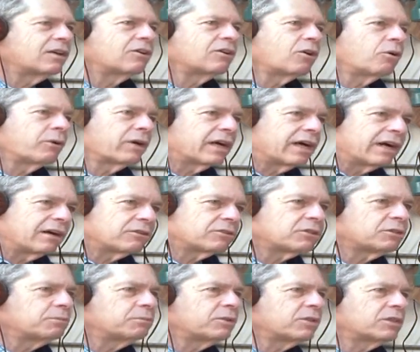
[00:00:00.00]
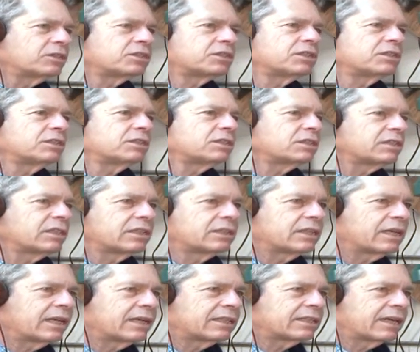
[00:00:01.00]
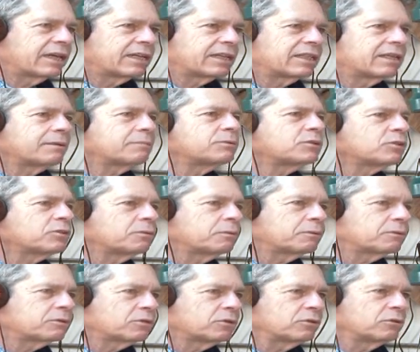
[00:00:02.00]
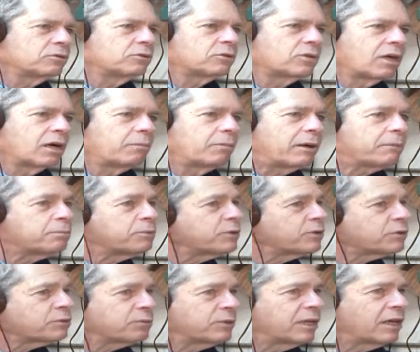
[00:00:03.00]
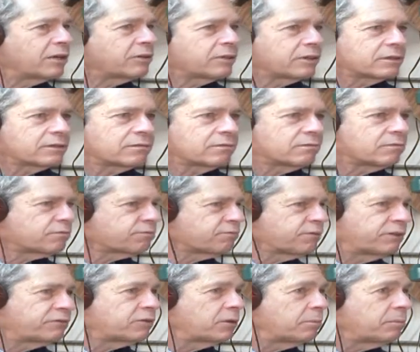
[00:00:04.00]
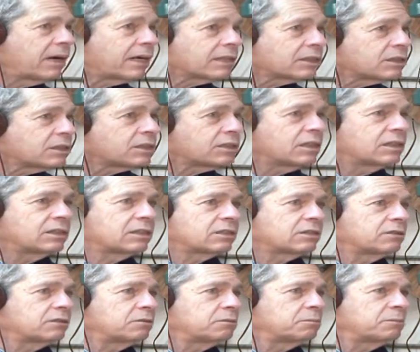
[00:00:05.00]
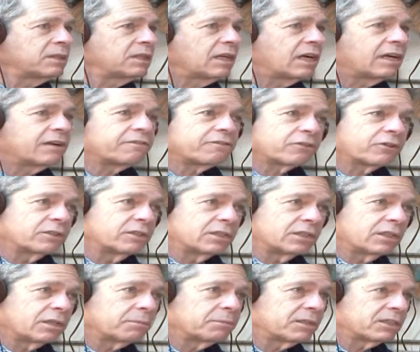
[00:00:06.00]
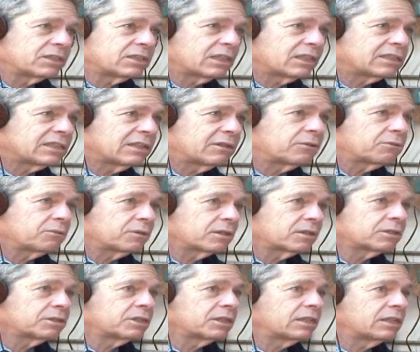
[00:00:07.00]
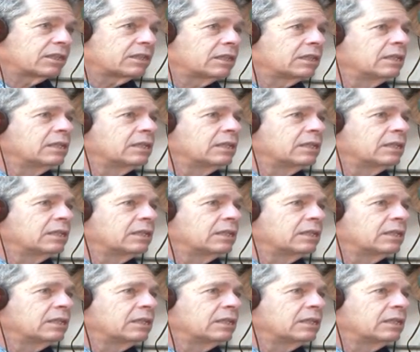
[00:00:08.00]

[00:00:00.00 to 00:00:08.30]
going out to merchants and getting them to come up with $350 to be on for a year, because that's how it works here.